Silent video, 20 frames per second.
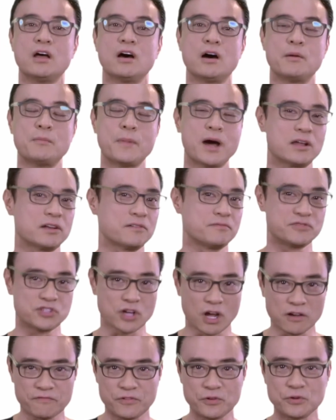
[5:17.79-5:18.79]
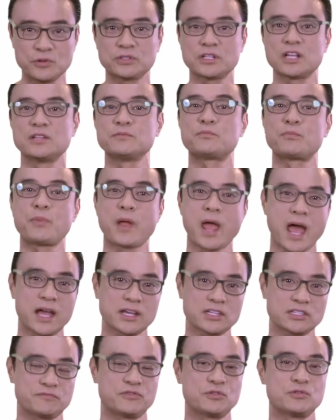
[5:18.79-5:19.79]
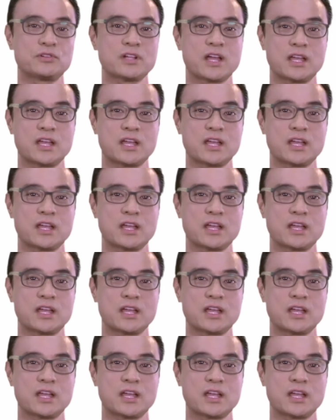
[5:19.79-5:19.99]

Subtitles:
amount of junk food and packaged food